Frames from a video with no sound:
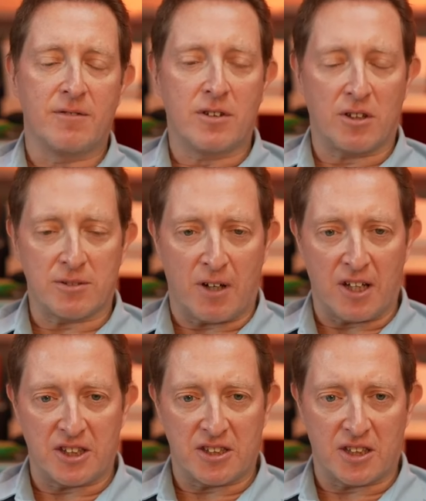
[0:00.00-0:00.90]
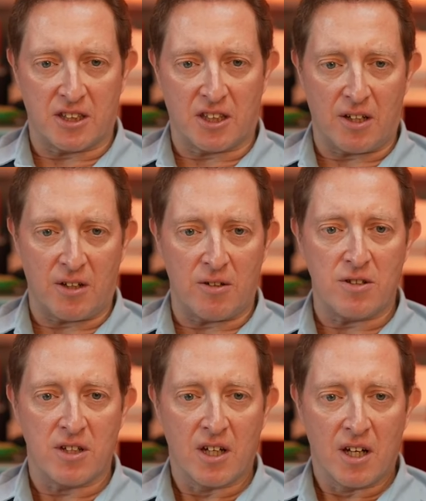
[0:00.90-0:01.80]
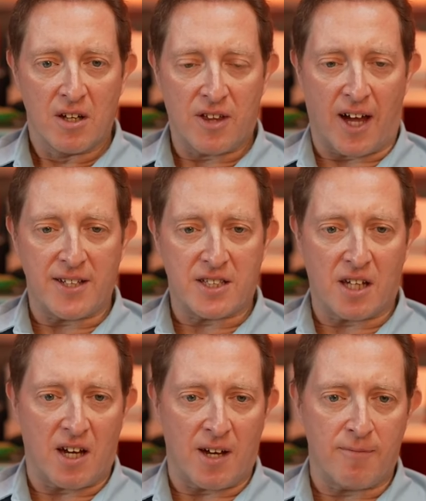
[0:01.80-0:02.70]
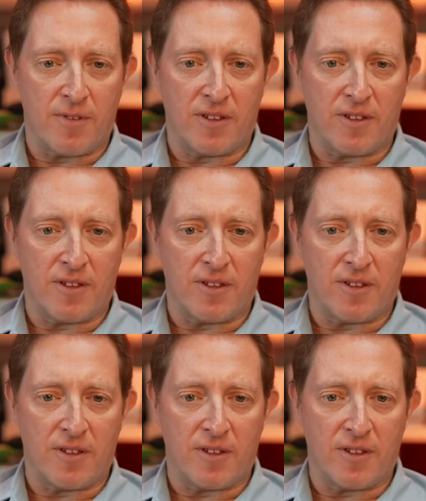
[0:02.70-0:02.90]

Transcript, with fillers: cosmologists to conclude that um,